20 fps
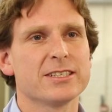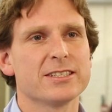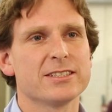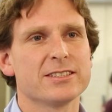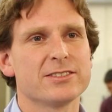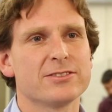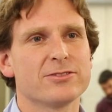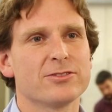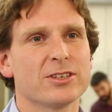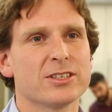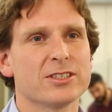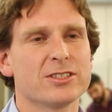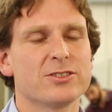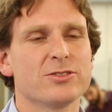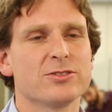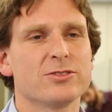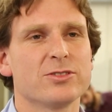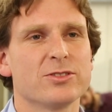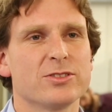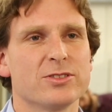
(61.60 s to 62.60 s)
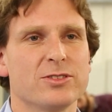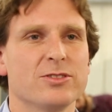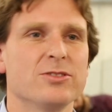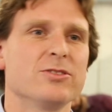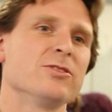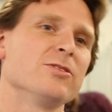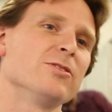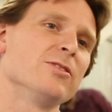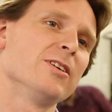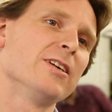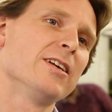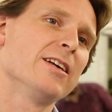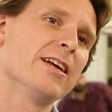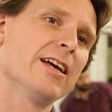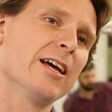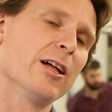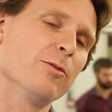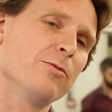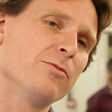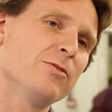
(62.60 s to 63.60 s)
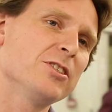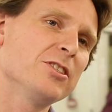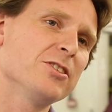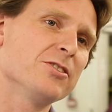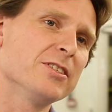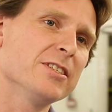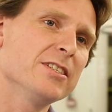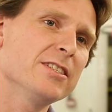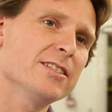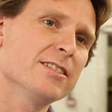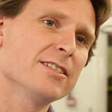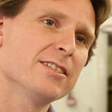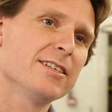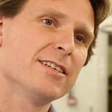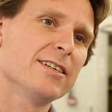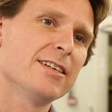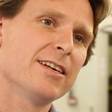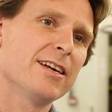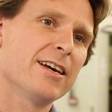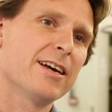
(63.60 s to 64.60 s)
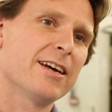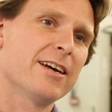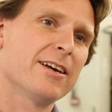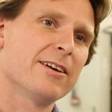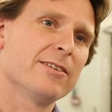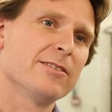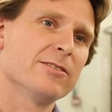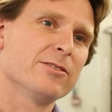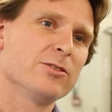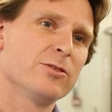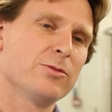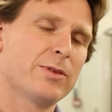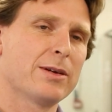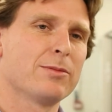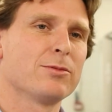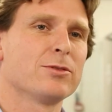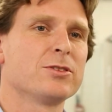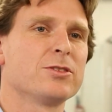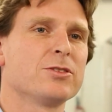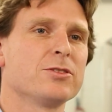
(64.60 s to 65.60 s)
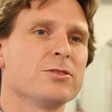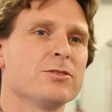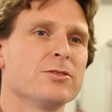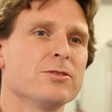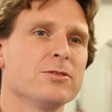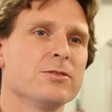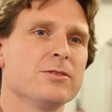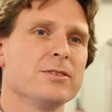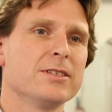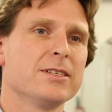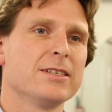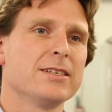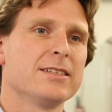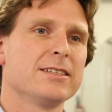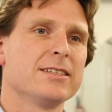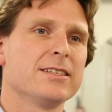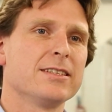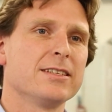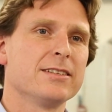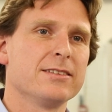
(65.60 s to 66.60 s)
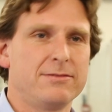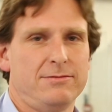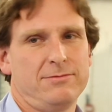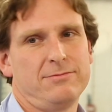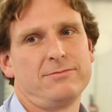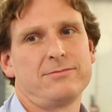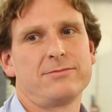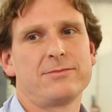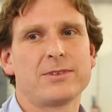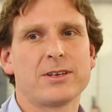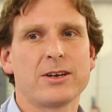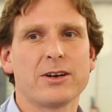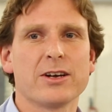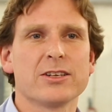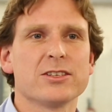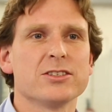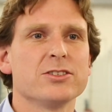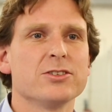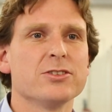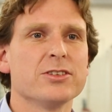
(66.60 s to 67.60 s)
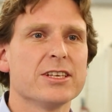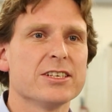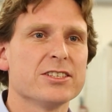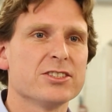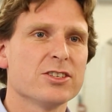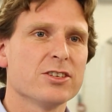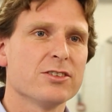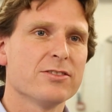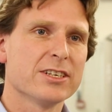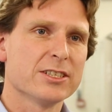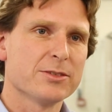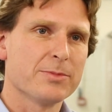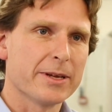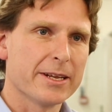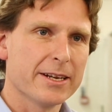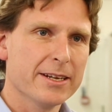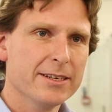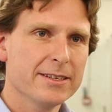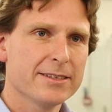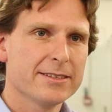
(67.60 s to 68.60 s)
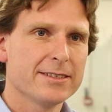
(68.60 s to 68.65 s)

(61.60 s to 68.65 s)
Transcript: it is for us to, to, to help fisheries and to be able to go out and do their surveys better?